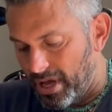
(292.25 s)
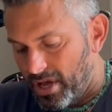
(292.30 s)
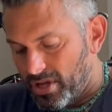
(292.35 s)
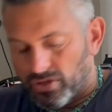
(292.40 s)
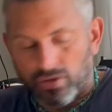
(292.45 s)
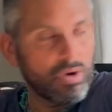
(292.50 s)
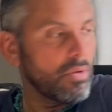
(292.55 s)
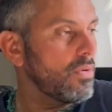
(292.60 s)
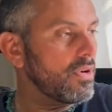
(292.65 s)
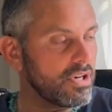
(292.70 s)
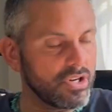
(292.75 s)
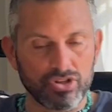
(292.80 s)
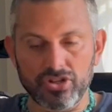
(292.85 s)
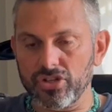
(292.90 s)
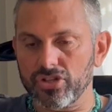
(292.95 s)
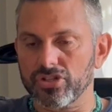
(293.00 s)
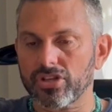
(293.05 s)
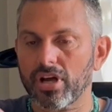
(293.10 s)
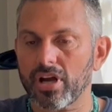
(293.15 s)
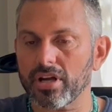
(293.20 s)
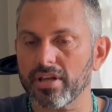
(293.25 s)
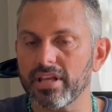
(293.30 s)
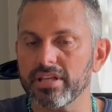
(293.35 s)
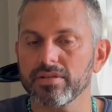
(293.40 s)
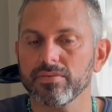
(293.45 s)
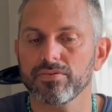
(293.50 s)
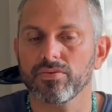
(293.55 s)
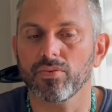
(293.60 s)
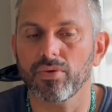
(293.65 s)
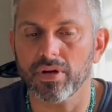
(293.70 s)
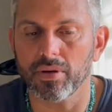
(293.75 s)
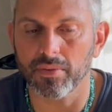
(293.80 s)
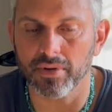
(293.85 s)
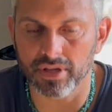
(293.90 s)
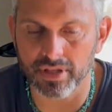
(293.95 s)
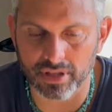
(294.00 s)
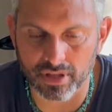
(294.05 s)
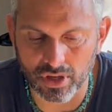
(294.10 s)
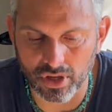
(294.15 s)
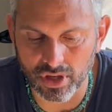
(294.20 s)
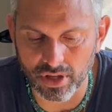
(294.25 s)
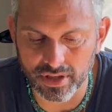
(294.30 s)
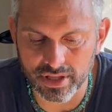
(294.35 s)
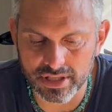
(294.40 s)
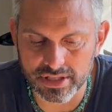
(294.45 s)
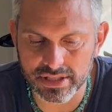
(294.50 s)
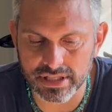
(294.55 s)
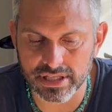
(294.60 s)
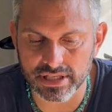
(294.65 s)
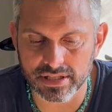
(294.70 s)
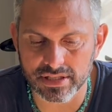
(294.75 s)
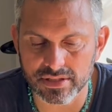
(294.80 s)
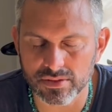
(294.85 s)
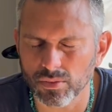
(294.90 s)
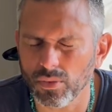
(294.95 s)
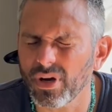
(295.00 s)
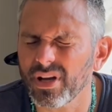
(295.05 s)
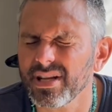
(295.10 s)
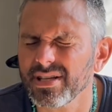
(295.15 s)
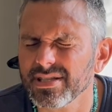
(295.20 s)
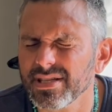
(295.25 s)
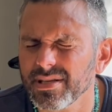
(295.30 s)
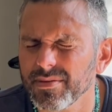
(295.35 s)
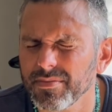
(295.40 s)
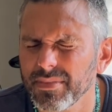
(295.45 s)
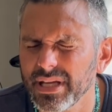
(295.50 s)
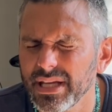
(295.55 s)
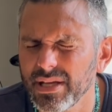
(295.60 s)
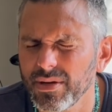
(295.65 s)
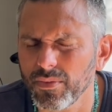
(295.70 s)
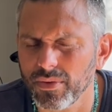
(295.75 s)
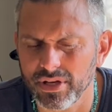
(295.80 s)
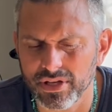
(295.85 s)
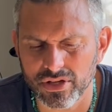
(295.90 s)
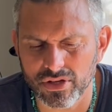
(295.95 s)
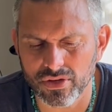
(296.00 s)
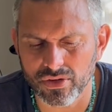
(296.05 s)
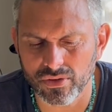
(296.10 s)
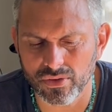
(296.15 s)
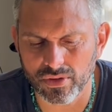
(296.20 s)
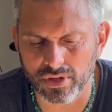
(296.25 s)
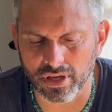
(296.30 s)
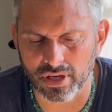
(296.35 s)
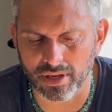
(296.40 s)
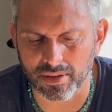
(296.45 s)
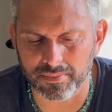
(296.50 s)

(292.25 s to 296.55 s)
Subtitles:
So I wanted to just talk. That's what I wanted to call this: is what does it mean when you,